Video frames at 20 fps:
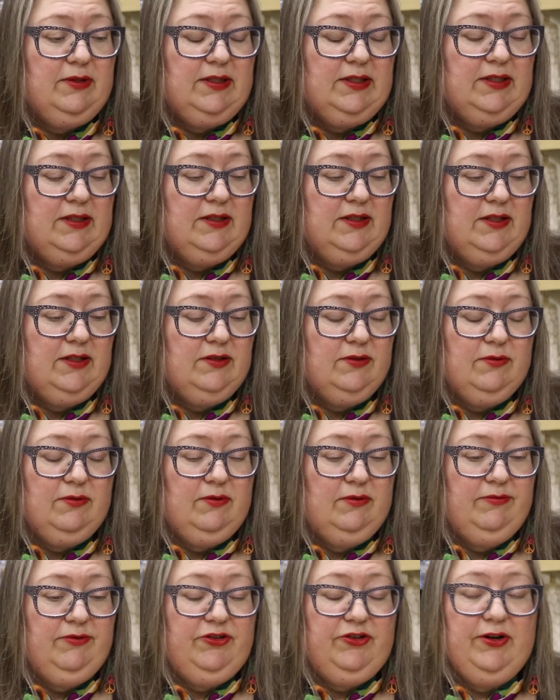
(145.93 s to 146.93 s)
as the
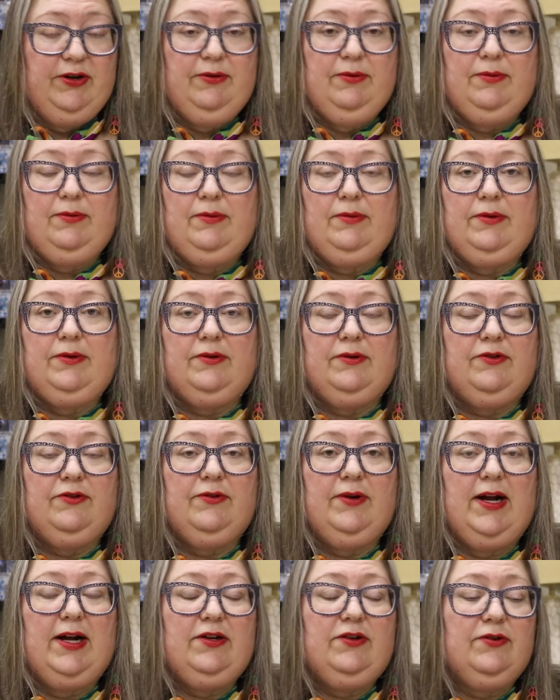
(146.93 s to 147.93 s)
sole shareholder and
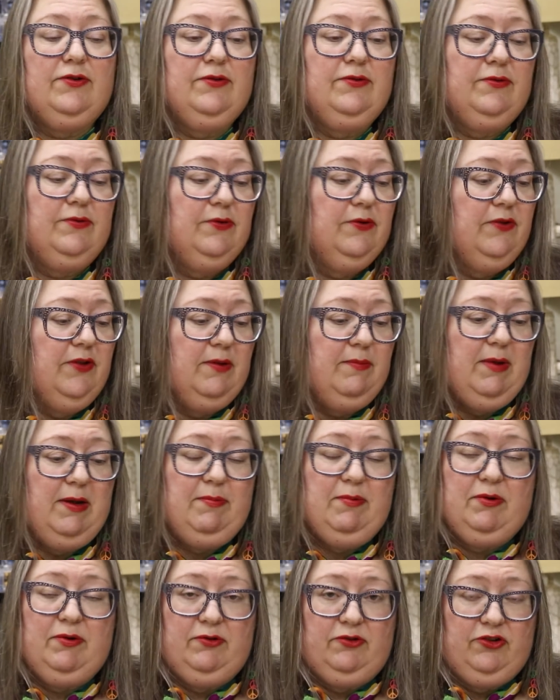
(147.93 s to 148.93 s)
director, or they may
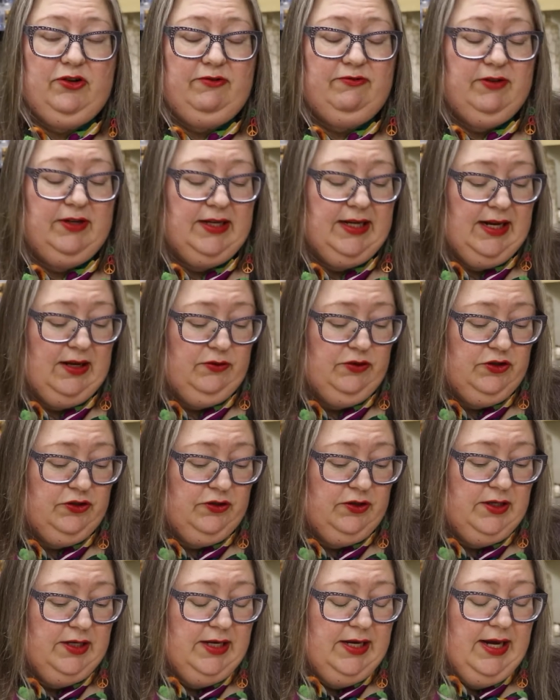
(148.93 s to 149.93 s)
put chief and
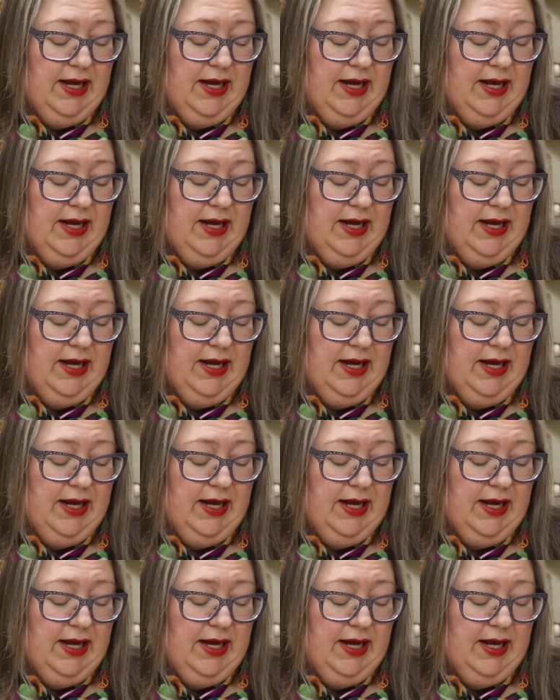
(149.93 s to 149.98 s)
counsel.